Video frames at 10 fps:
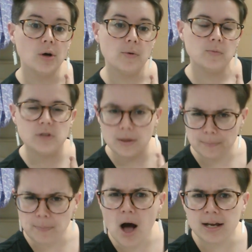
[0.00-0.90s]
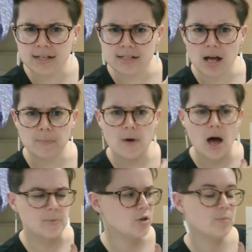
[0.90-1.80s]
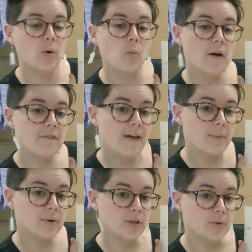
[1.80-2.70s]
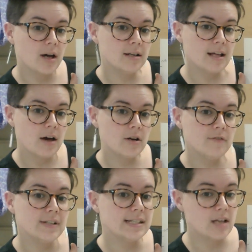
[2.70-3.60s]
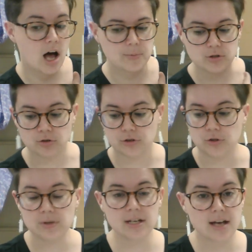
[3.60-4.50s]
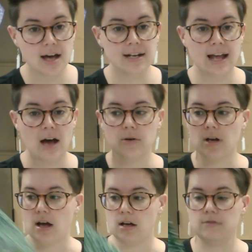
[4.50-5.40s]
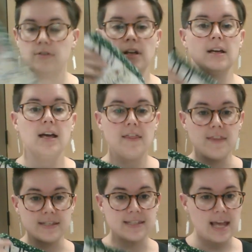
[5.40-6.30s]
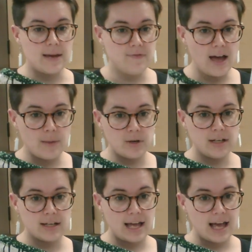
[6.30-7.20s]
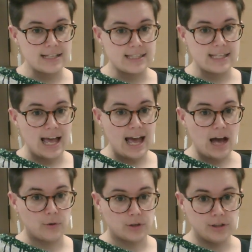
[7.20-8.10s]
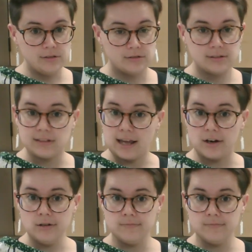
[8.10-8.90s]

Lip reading: The pocket is not optional, but what fabric you cut it out of is optional. You can cut it out of the same fabric as the outer layer,